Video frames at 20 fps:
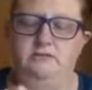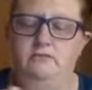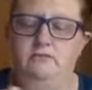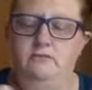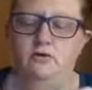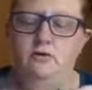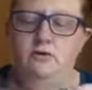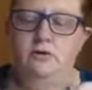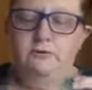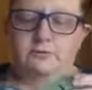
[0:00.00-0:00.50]

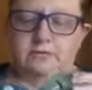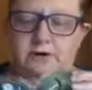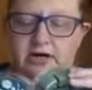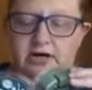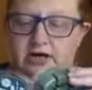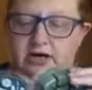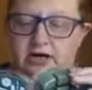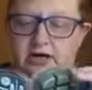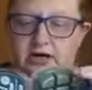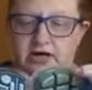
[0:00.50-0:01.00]
more
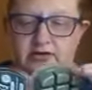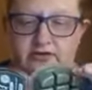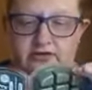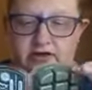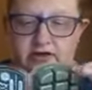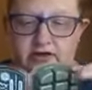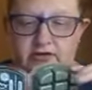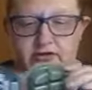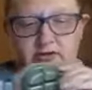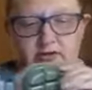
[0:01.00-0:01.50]
pine, I
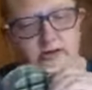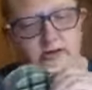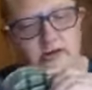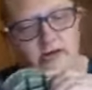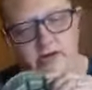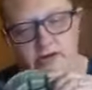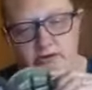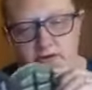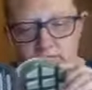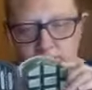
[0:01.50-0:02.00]
think, than the
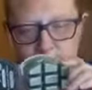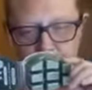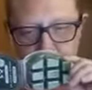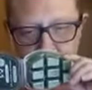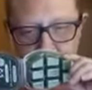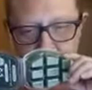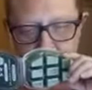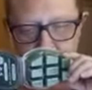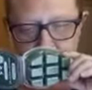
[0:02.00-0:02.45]
other one.